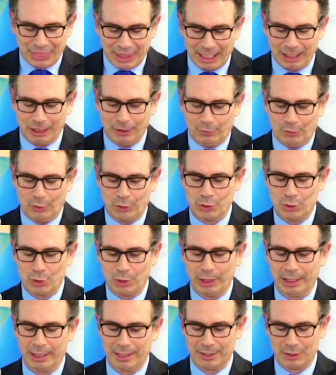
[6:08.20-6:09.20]
Thank you for
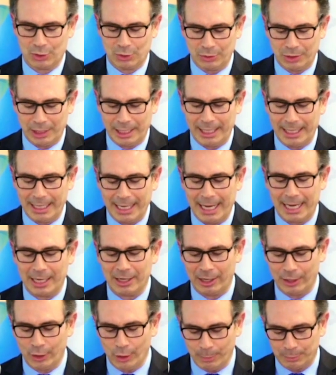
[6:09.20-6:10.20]
joining us today, and
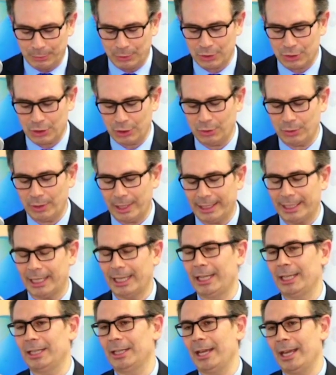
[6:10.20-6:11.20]
I hope to see you
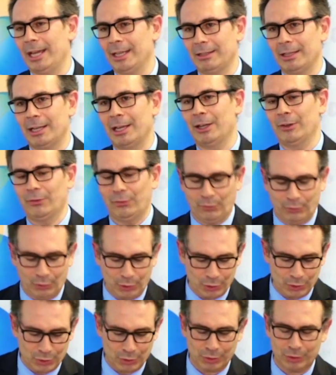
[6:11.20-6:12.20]
again at our
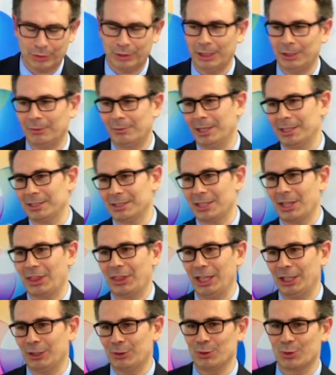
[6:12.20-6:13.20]
future events.
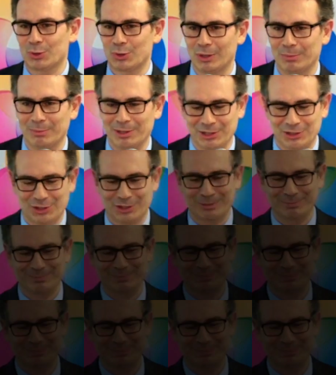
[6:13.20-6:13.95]
Thank you so much.